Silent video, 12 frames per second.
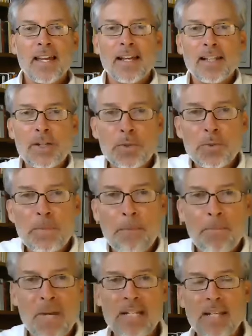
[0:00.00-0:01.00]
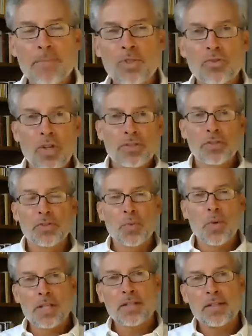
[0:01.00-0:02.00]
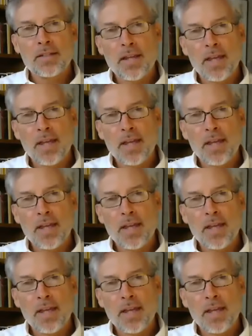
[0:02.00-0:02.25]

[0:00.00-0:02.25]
Hello, my name is Russell Swanson,